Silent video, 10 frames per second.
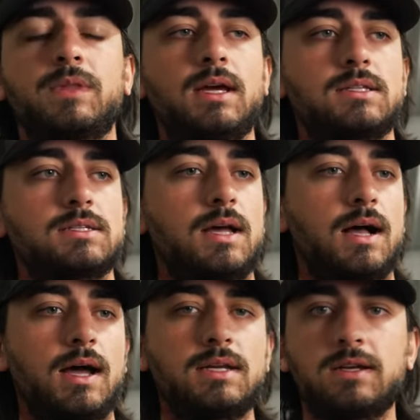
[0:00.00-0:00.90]
It's
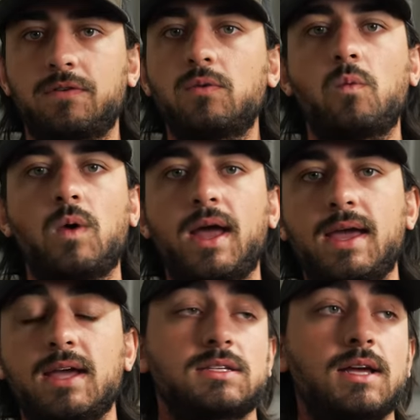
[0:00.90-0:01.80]
a different
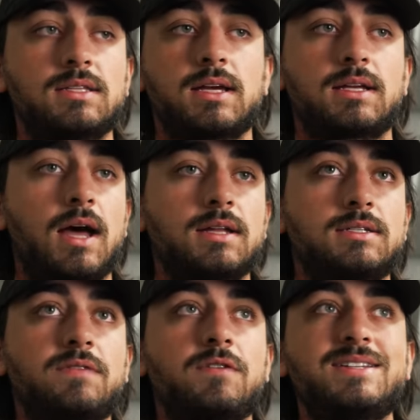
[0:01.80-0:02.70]
way. It's like a
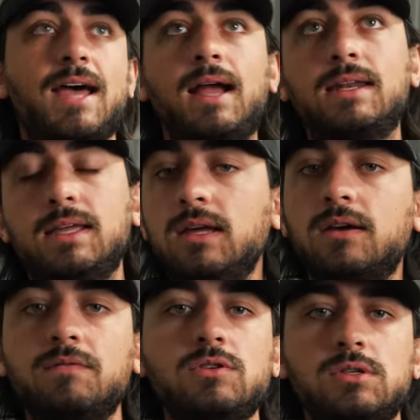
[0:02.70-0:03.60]
different technique
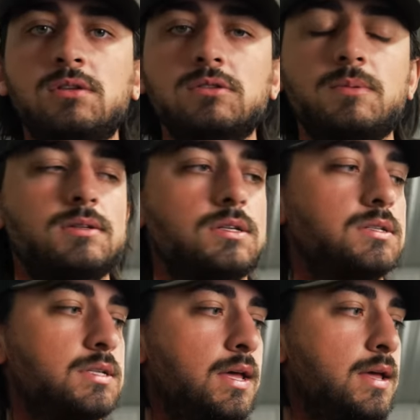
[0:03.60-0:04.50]
of using those
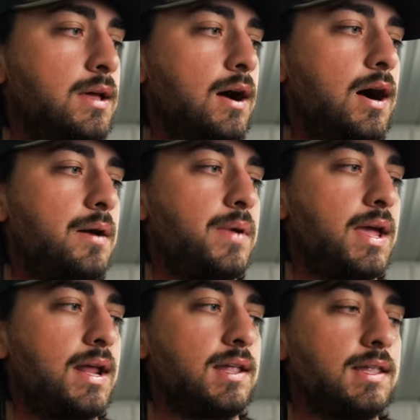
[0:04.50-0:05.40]
muscles. And
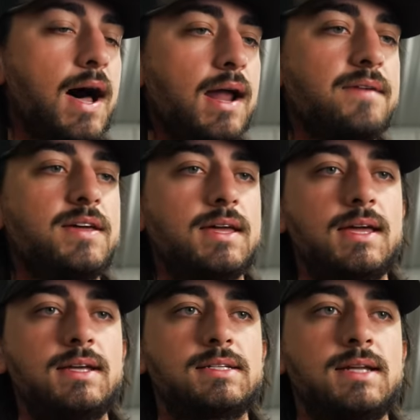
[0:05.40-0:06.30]
a lot of it
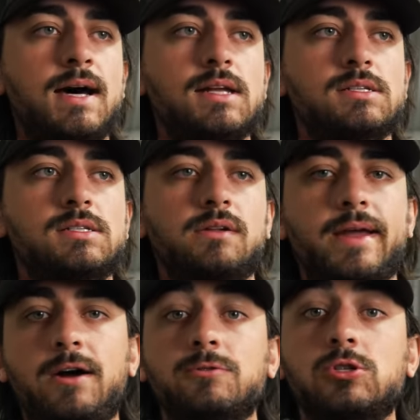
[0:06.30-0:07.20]
is not necessarily
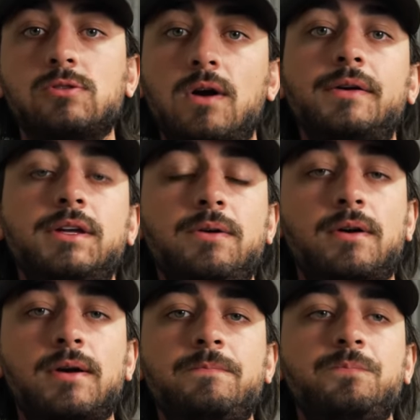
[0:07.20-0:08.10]
how strong you
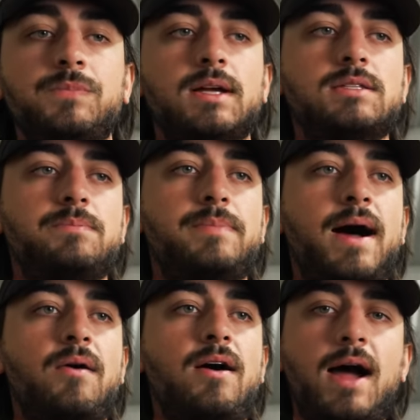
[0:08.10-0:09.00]
are. It's
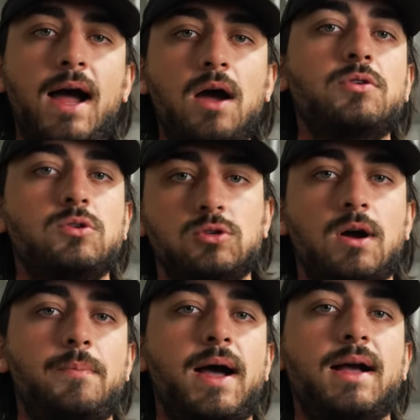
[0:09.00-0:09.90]
about how you
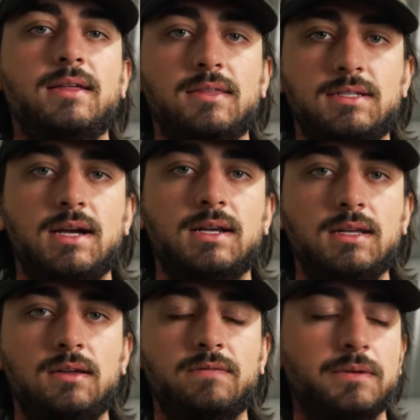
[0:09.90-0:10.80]
draw back and the
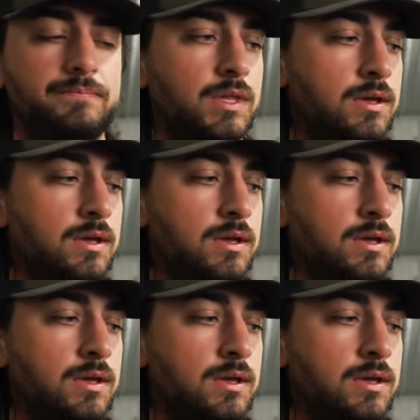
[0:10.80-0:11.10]
technique of it.